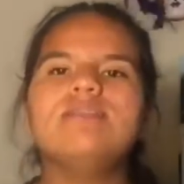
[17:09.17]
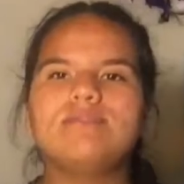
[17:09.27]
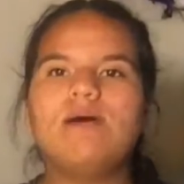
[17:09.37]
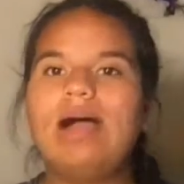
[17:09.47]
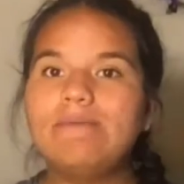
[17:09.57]

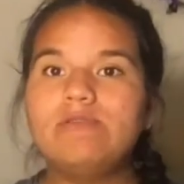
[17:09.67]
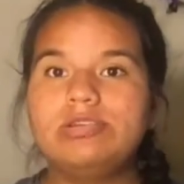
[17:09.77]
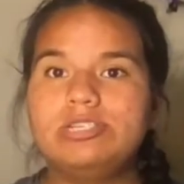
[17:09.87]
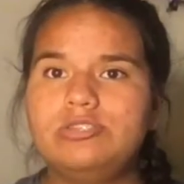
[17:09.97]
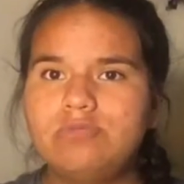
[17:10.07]
So I'm
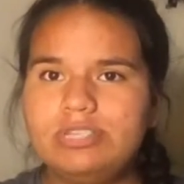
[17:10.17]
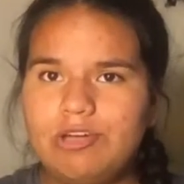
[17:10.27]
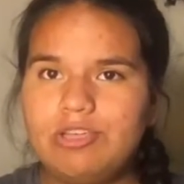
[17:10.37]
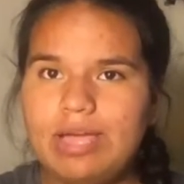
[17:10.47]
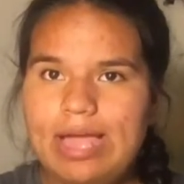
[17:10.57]
going to
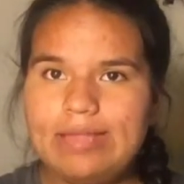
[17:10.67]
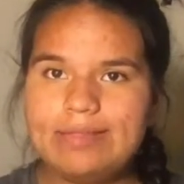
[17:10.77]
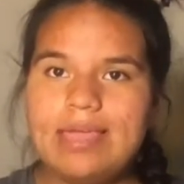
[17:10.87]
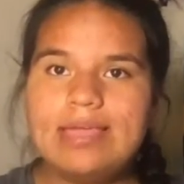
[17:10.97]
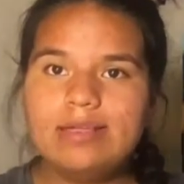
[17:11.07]
tell you
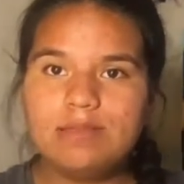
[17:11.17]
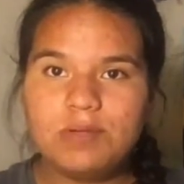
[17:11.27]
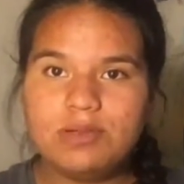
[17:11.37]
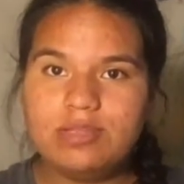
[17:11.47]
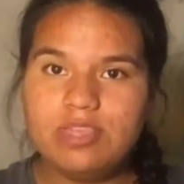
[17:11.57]
guys
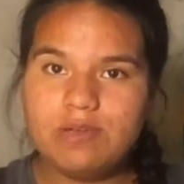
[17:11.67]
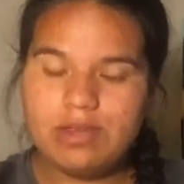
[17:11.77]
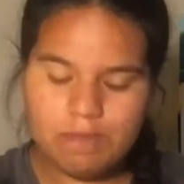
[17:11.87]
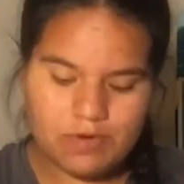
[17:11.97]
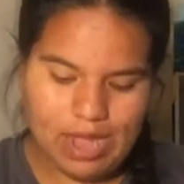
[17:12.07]
conspiracy theory
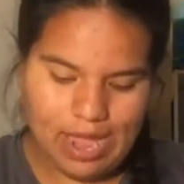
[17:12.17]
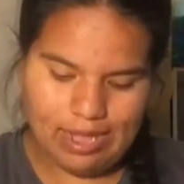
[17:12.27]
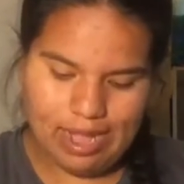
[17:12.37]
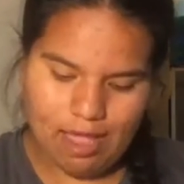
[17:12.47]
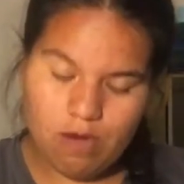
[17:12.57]
number
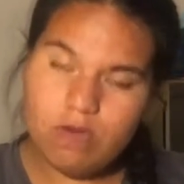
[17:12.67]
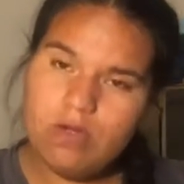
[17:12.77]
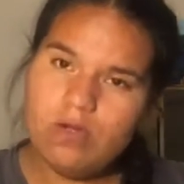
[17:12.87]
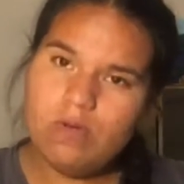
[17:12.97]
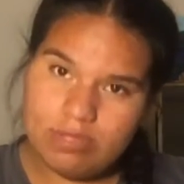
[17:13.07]
9 now,
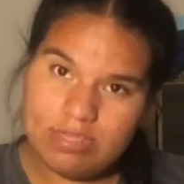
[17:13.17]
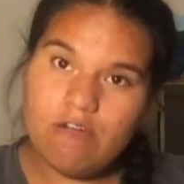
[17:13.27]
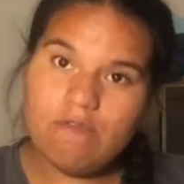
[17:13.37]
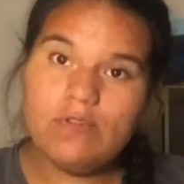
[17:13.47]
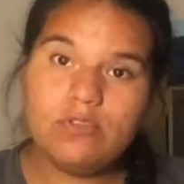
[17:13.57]

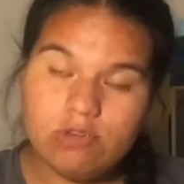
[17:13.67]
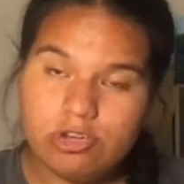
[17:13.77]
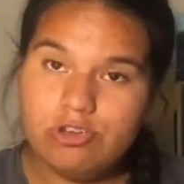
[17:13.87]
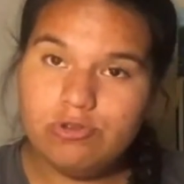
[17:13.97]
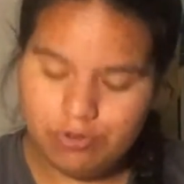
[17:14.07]
without further
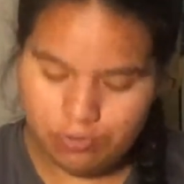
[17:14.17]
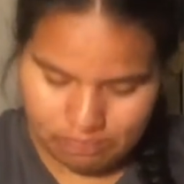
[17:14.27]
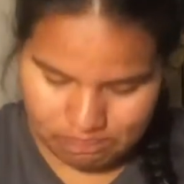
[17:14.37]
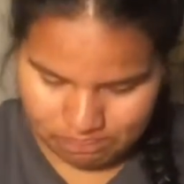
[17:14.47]
ado.